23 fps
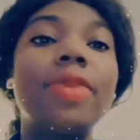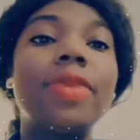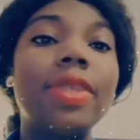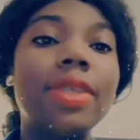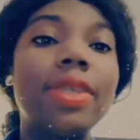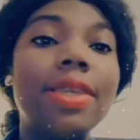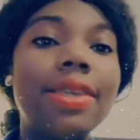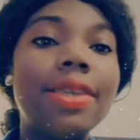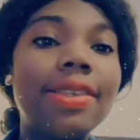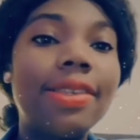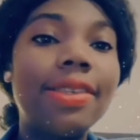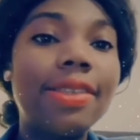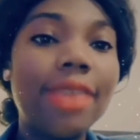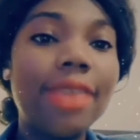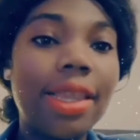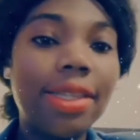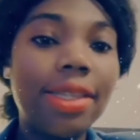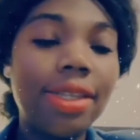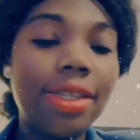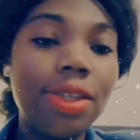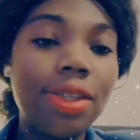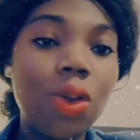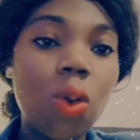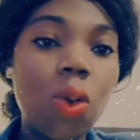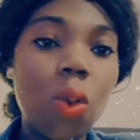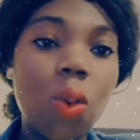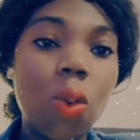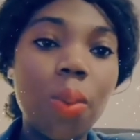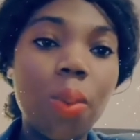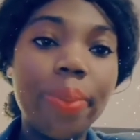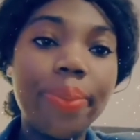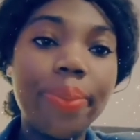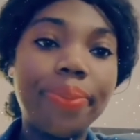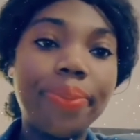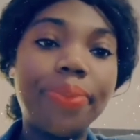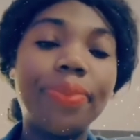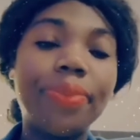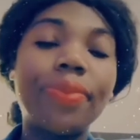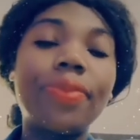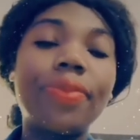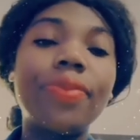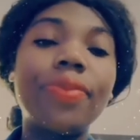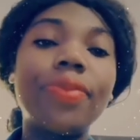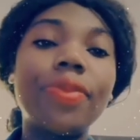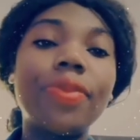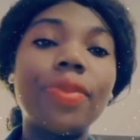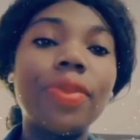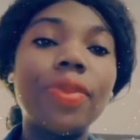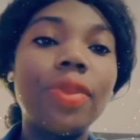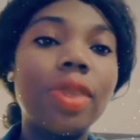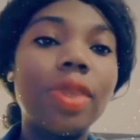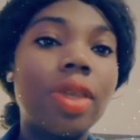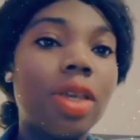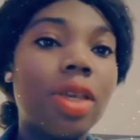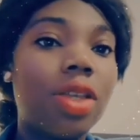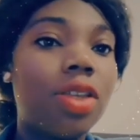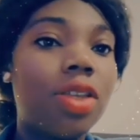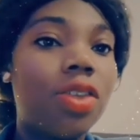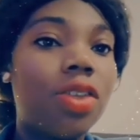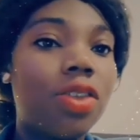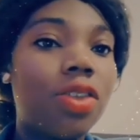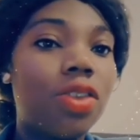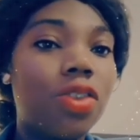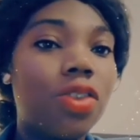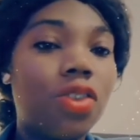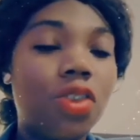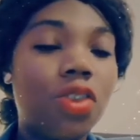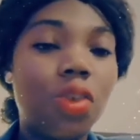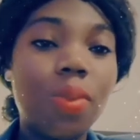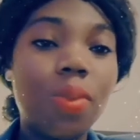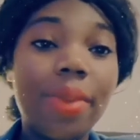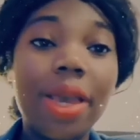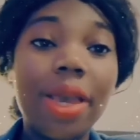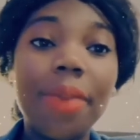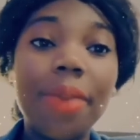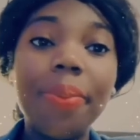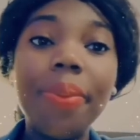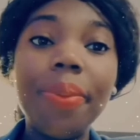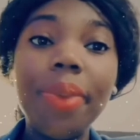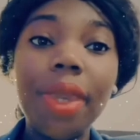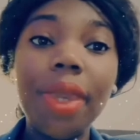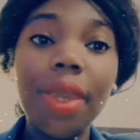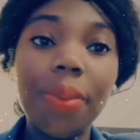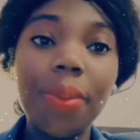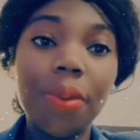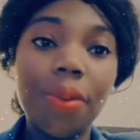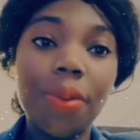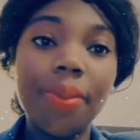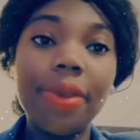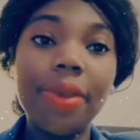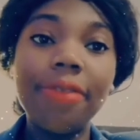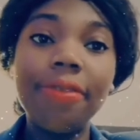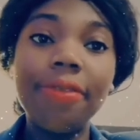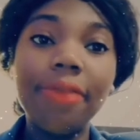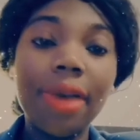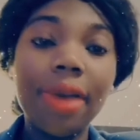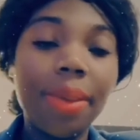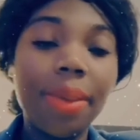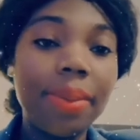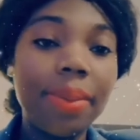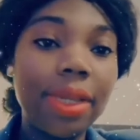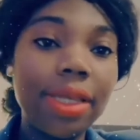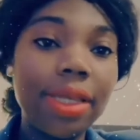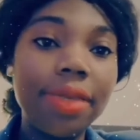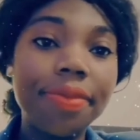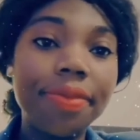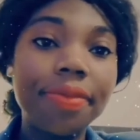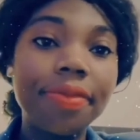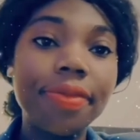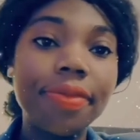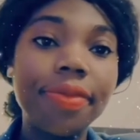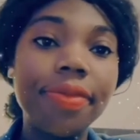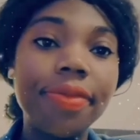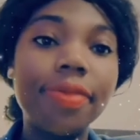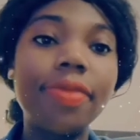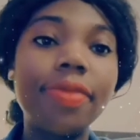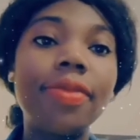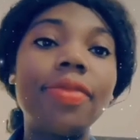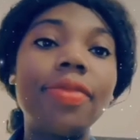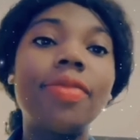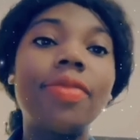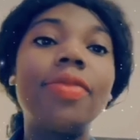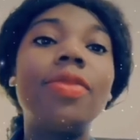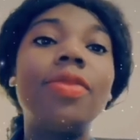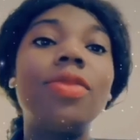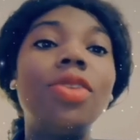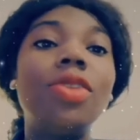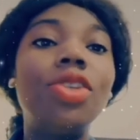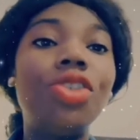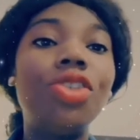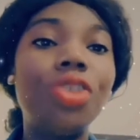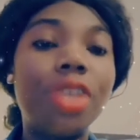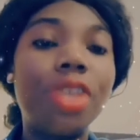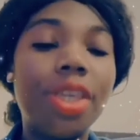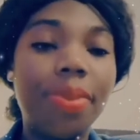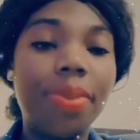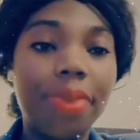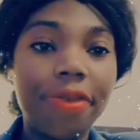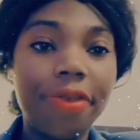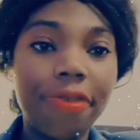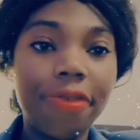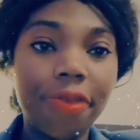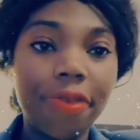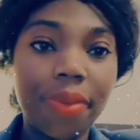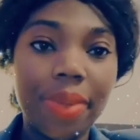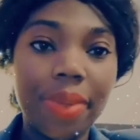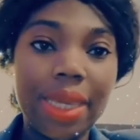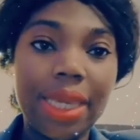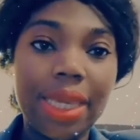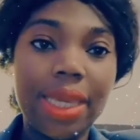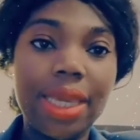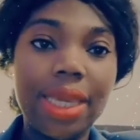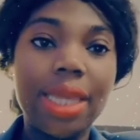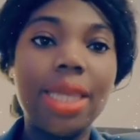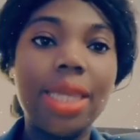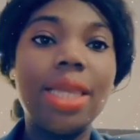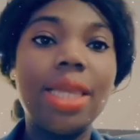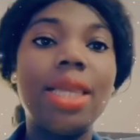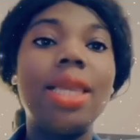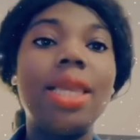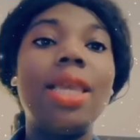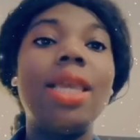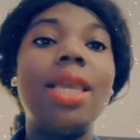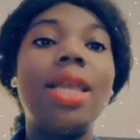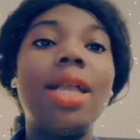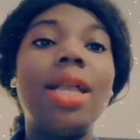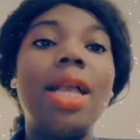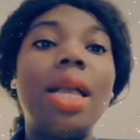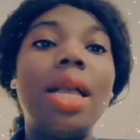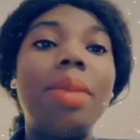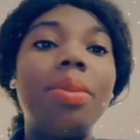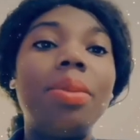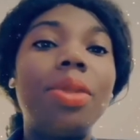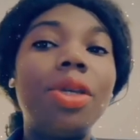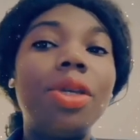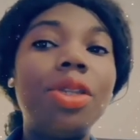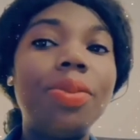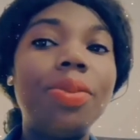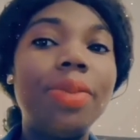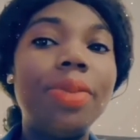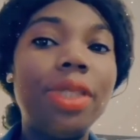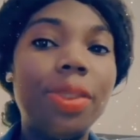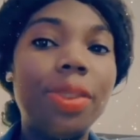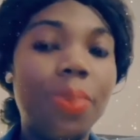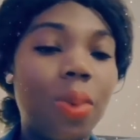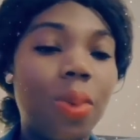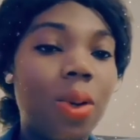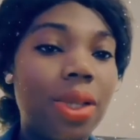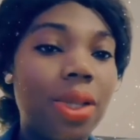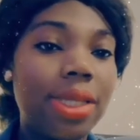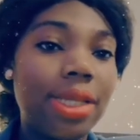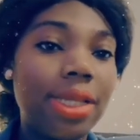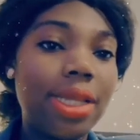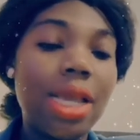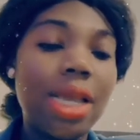Send it home to my people, my family. They should keep it for me. I'm going to be deported at